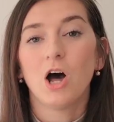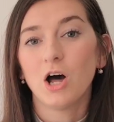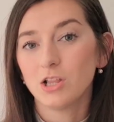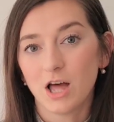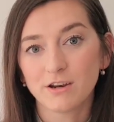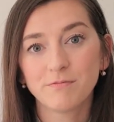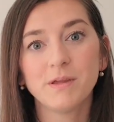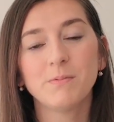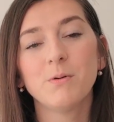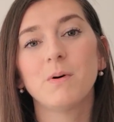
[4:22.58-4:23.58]
a lot of
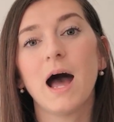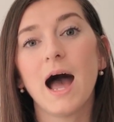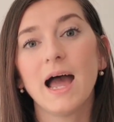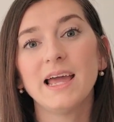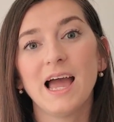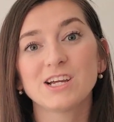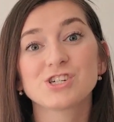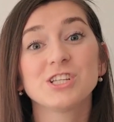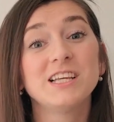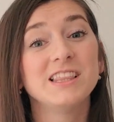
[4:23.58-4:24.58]
people, but I
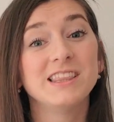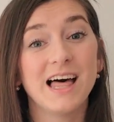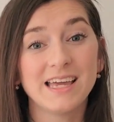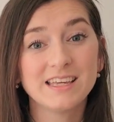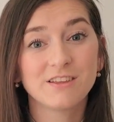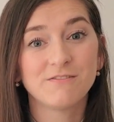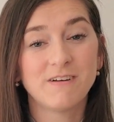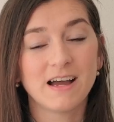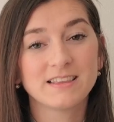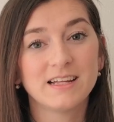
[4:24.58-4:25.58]
actually like the
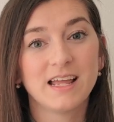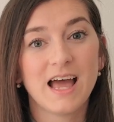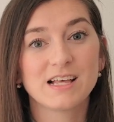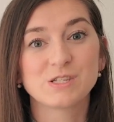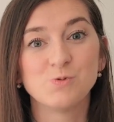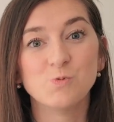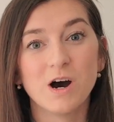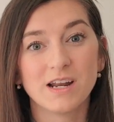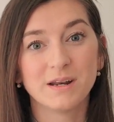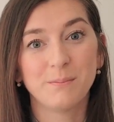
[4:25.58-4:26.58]
fact that it has
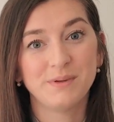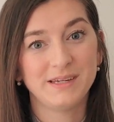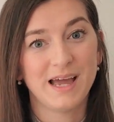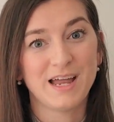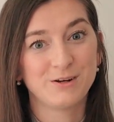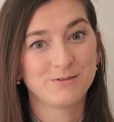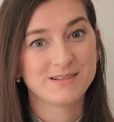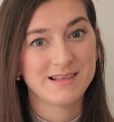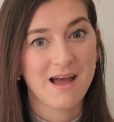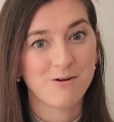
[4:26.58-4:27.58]
one piano
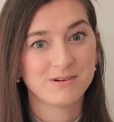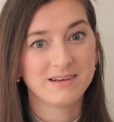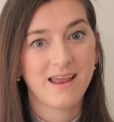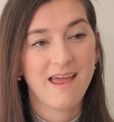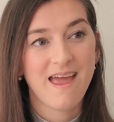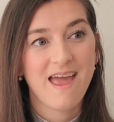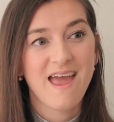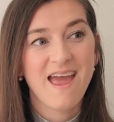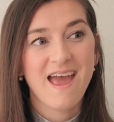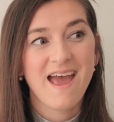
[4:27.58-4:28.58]
sound.
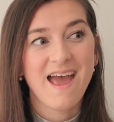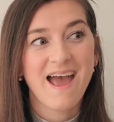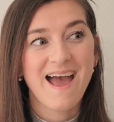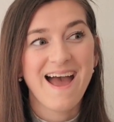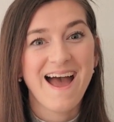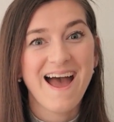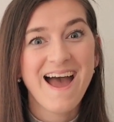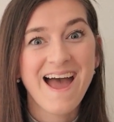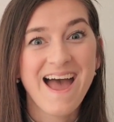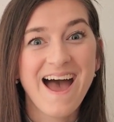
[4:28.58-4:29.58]

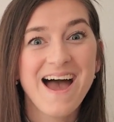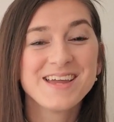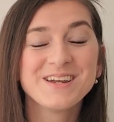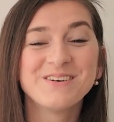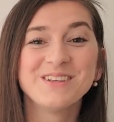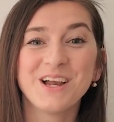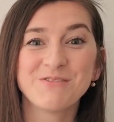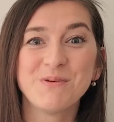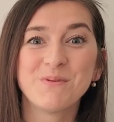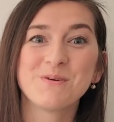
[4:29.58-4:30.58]
I know a lot
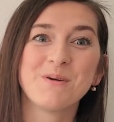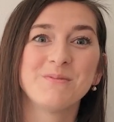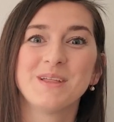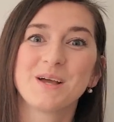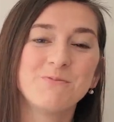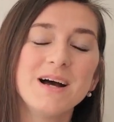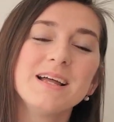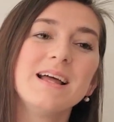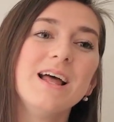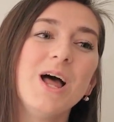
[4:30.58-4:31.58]
of people are probably like,
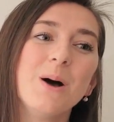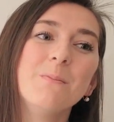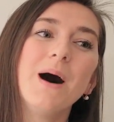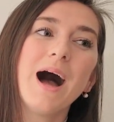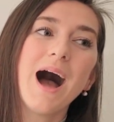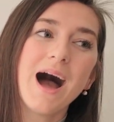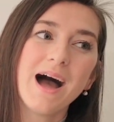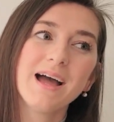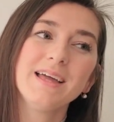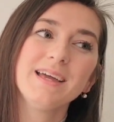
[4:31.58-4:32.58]
what? But
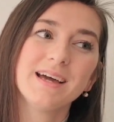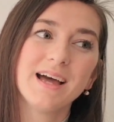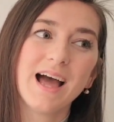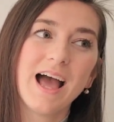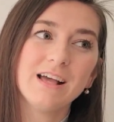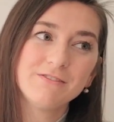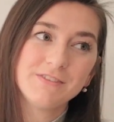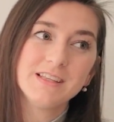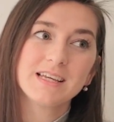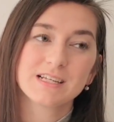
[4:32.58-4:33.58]
I
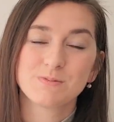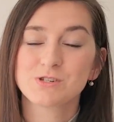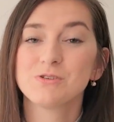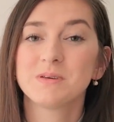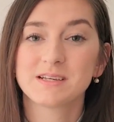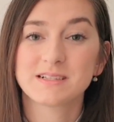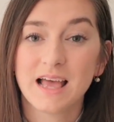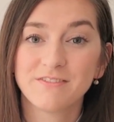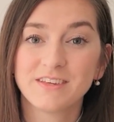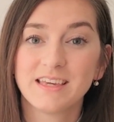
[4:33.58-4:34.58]
feel like, especially because I
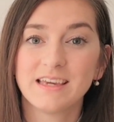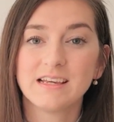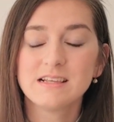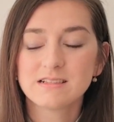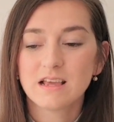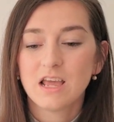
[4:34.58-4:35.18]
have kids,